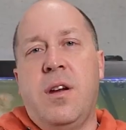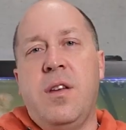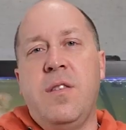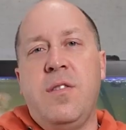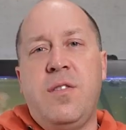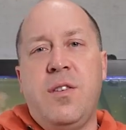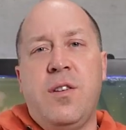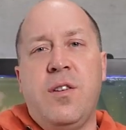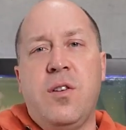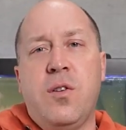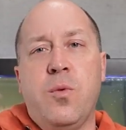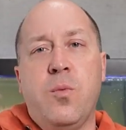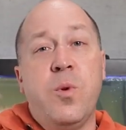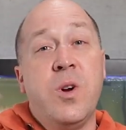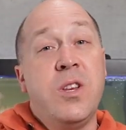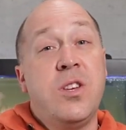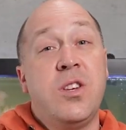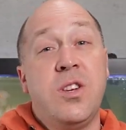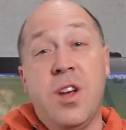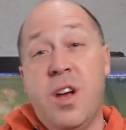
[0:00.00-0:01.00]
Consider
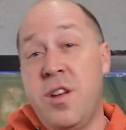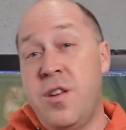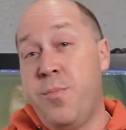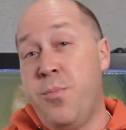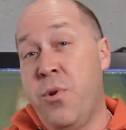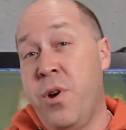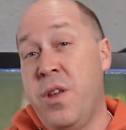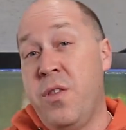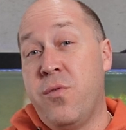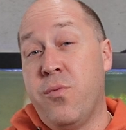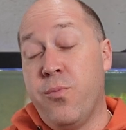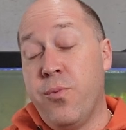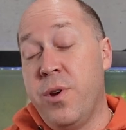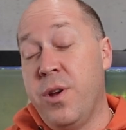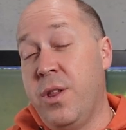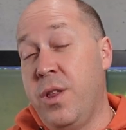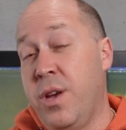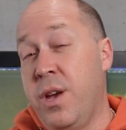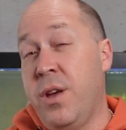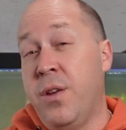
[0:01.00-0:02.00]
which touch points
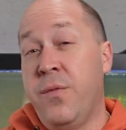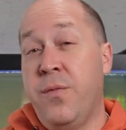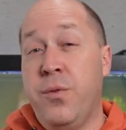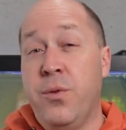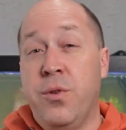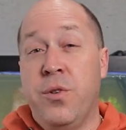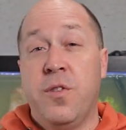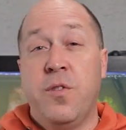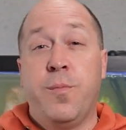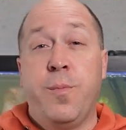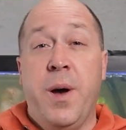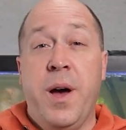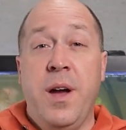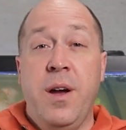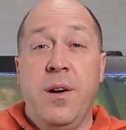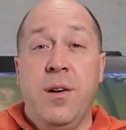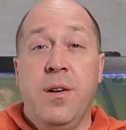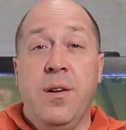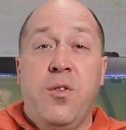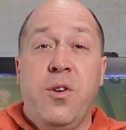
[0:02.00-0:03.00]
really influence
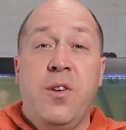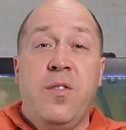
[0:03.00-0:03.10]
buyer. For